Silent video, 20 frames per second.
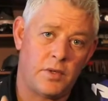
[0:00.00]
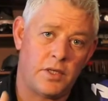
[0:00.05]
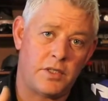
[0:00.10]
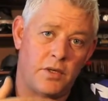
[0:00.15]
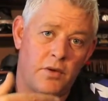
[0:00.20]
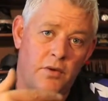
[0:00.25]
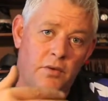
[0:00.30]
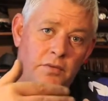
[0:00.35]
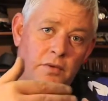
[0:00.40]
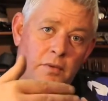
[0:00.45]

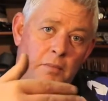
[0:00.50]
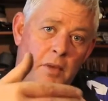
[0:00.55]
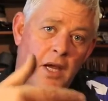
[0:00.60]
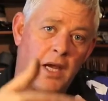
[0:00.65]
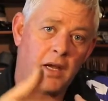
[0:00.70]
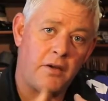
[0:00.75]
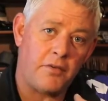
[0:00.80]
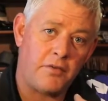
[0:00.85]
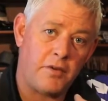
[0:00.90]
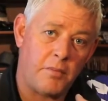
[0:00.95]
washing off the
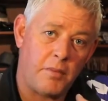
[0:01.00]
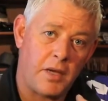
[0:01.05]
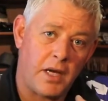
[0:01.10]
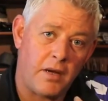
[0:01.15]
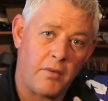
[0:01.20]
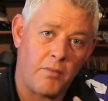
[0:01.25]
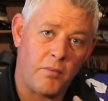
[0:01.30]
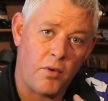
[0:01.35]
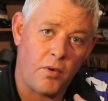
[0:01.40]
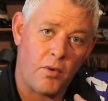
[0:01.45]
back of the
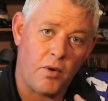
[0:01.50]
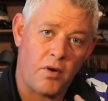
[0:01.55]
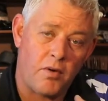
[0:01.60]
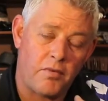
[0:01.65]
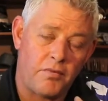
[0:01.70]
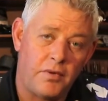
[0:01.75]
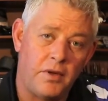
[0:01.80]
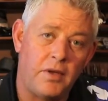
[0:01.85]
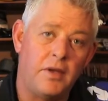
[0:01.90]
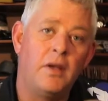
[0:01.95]
bank more
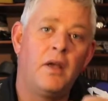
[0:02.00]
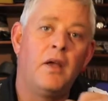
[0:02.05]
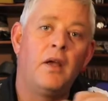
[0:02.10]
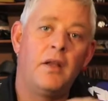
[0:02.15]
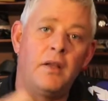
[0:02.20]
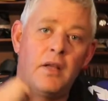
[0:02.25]
often,